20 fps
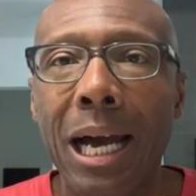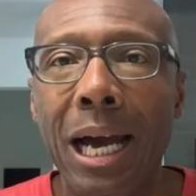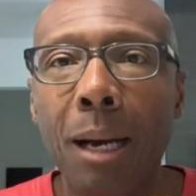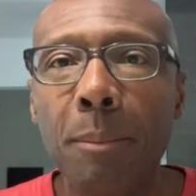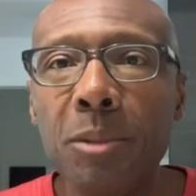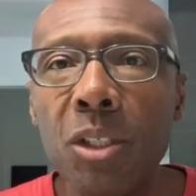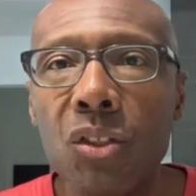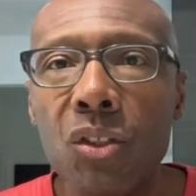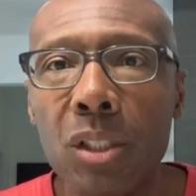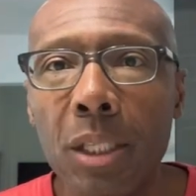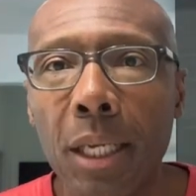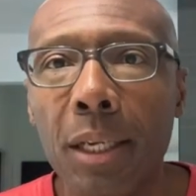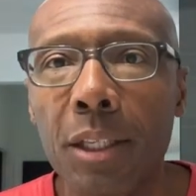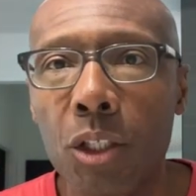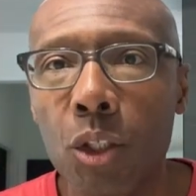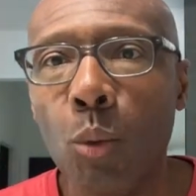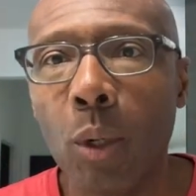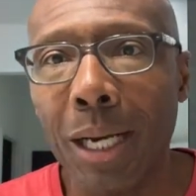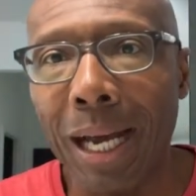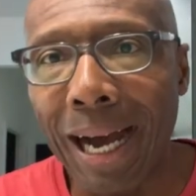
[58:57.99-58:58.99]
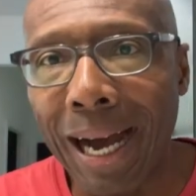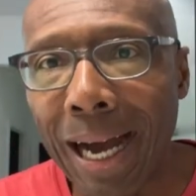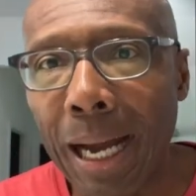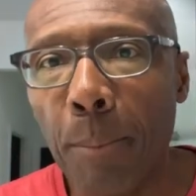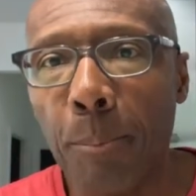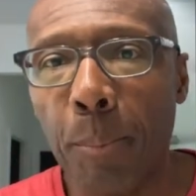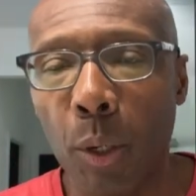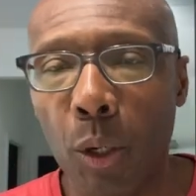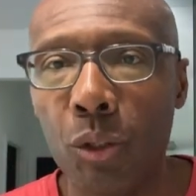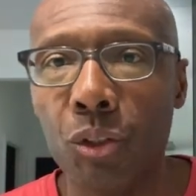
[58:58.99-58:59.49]
I'm just telling you what
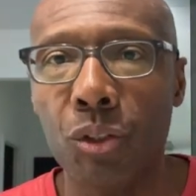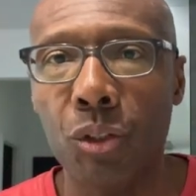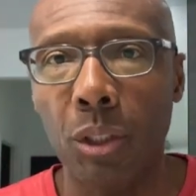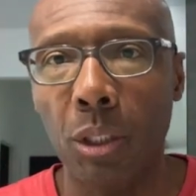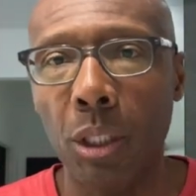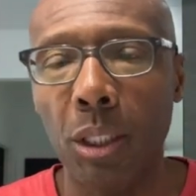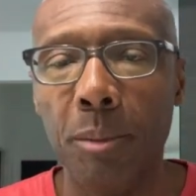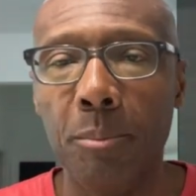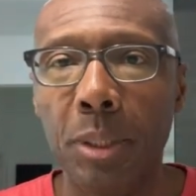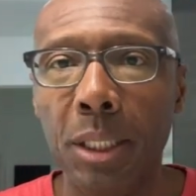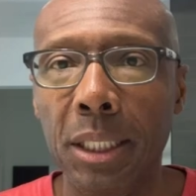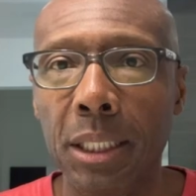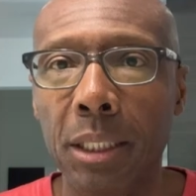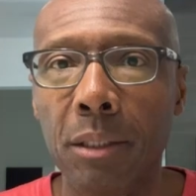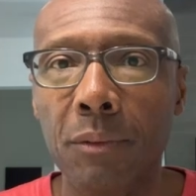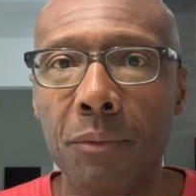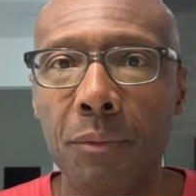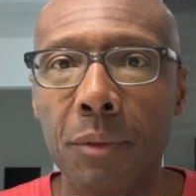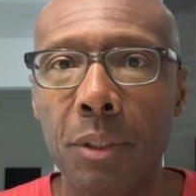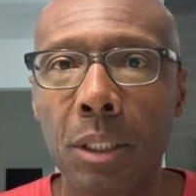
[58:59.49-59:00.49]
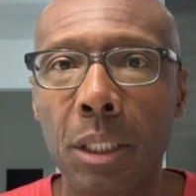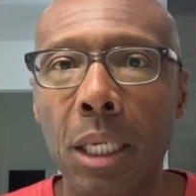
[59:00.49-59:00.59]
I personally believe,